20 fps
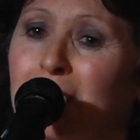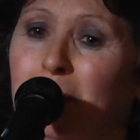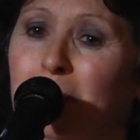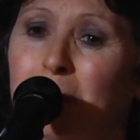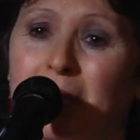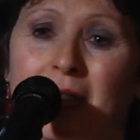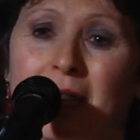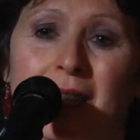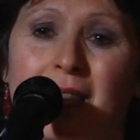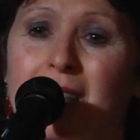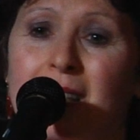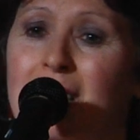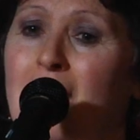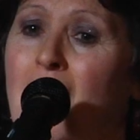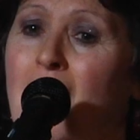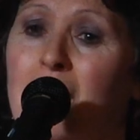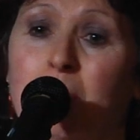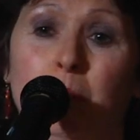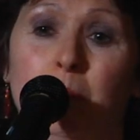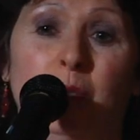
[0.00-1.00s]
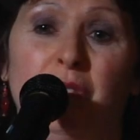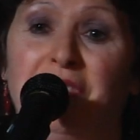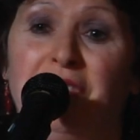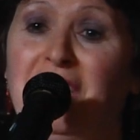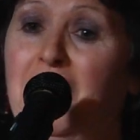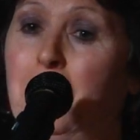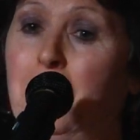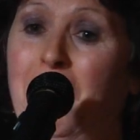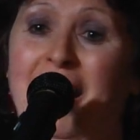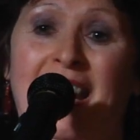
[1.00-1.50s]
But this is not a movie
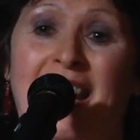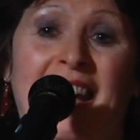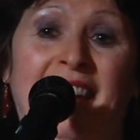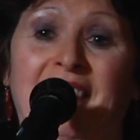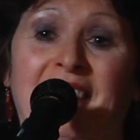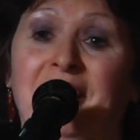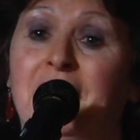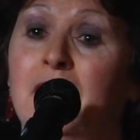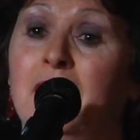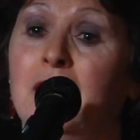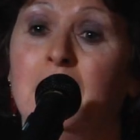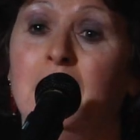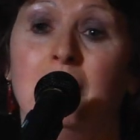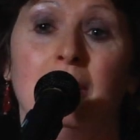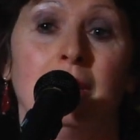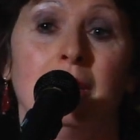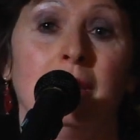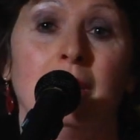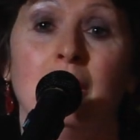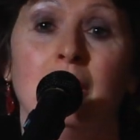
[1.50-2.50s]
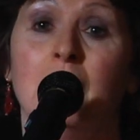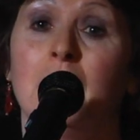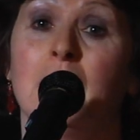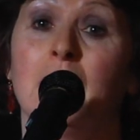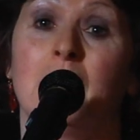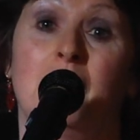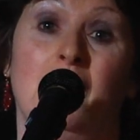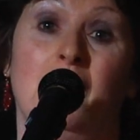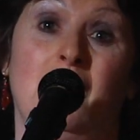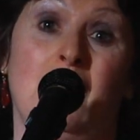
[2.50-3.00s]
in my head.
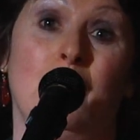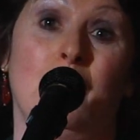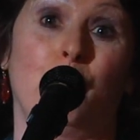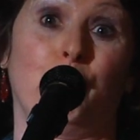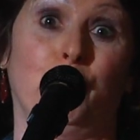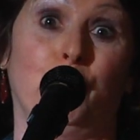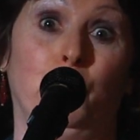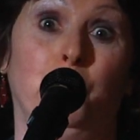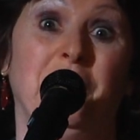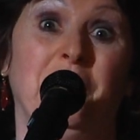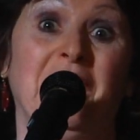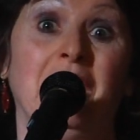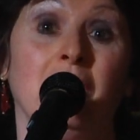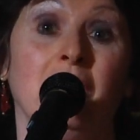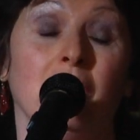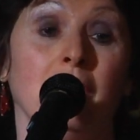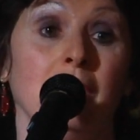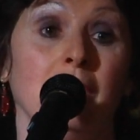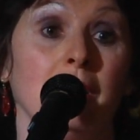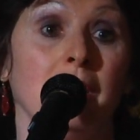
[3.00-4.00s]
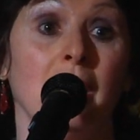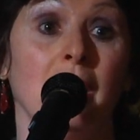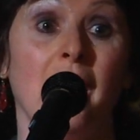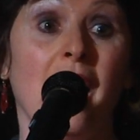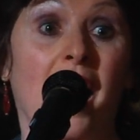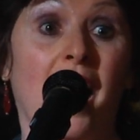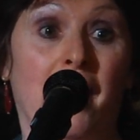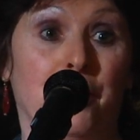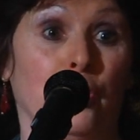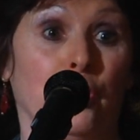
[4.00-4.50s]
This is for real.
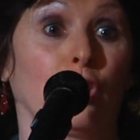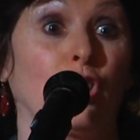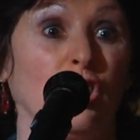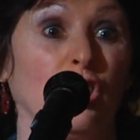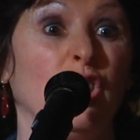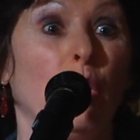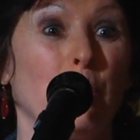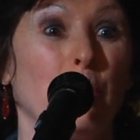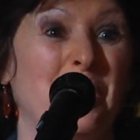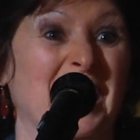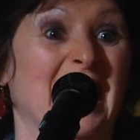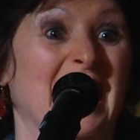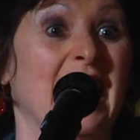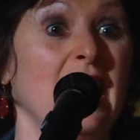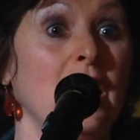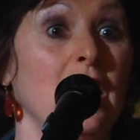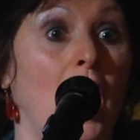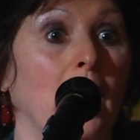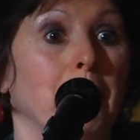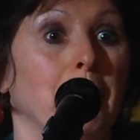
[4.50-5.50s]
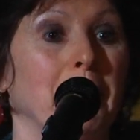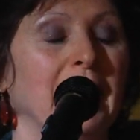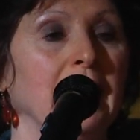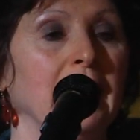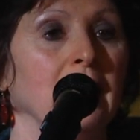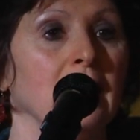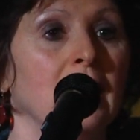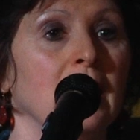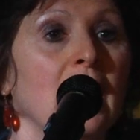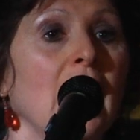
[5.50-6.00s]
And they're closing in on me.
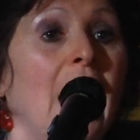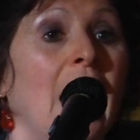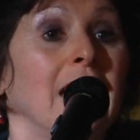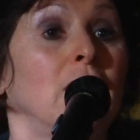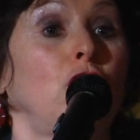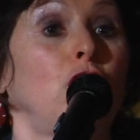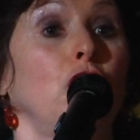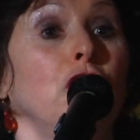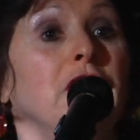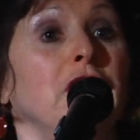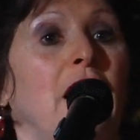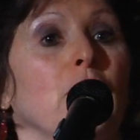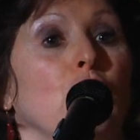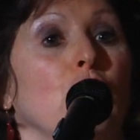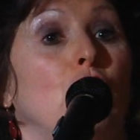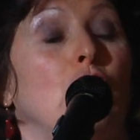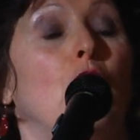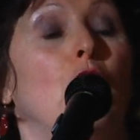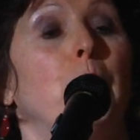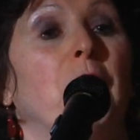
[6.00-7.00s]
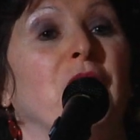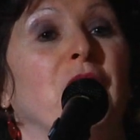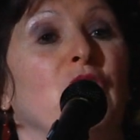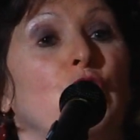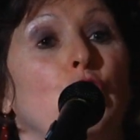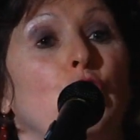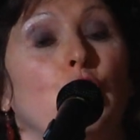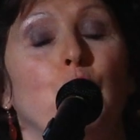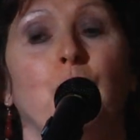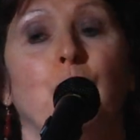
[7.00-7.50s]
I turn down the slope of the
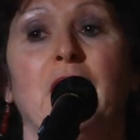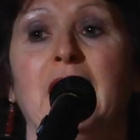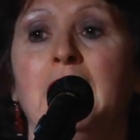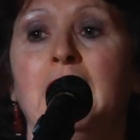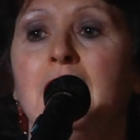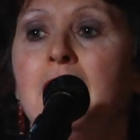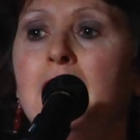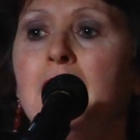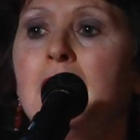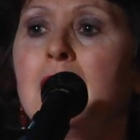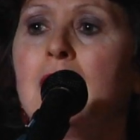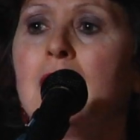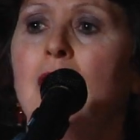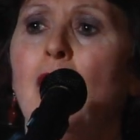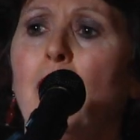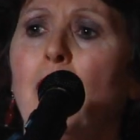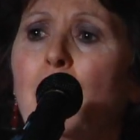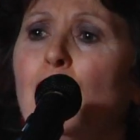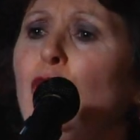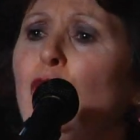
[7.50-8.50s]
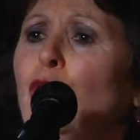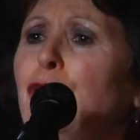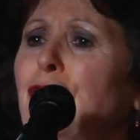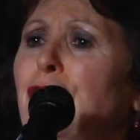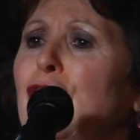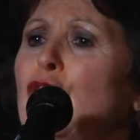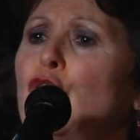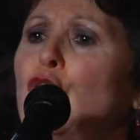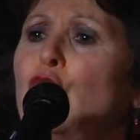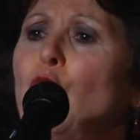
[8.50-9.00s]
street.
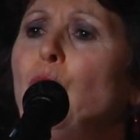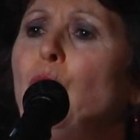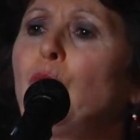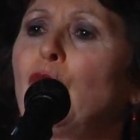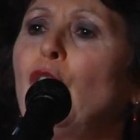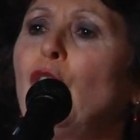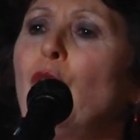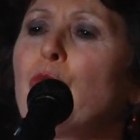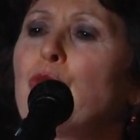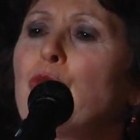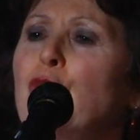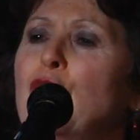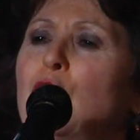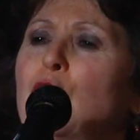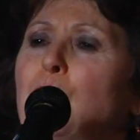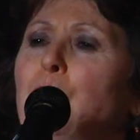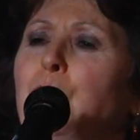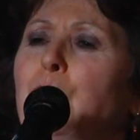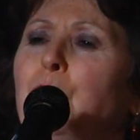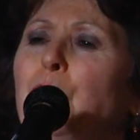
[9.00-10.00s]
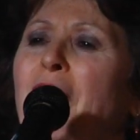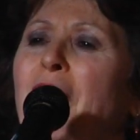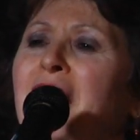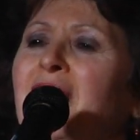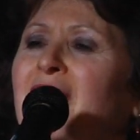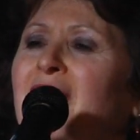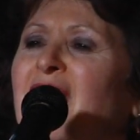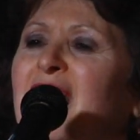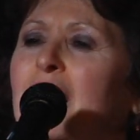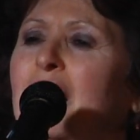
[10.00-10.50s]
Yuval is so close, his
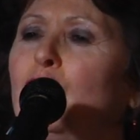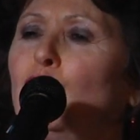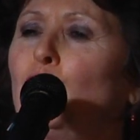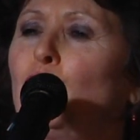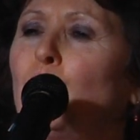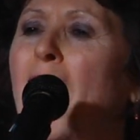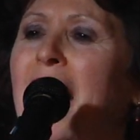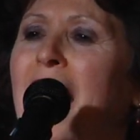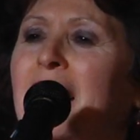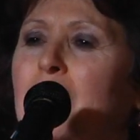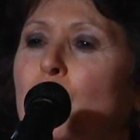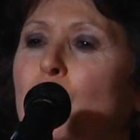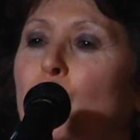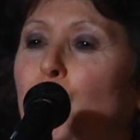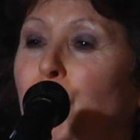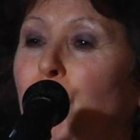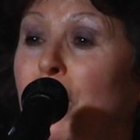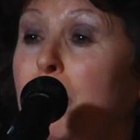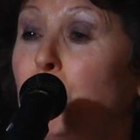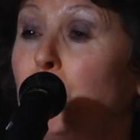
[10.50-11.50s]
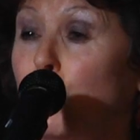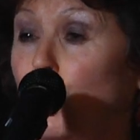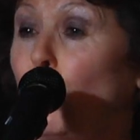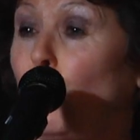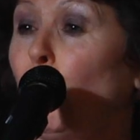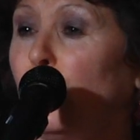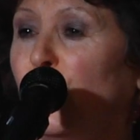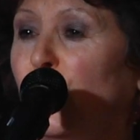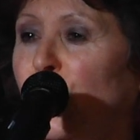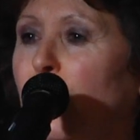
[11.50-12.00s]
breath like a dragon's flame
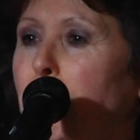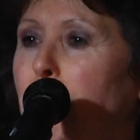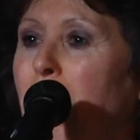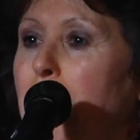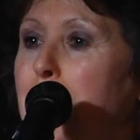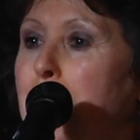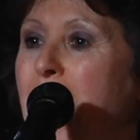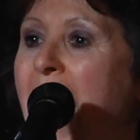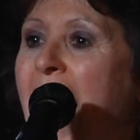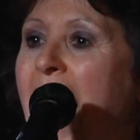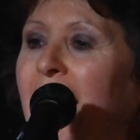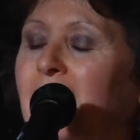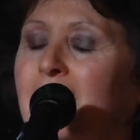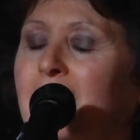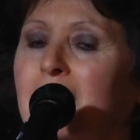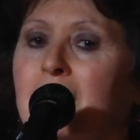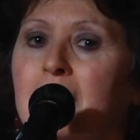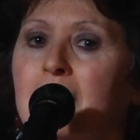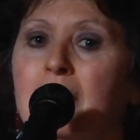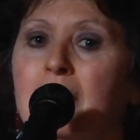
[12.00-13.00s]
scorching my back.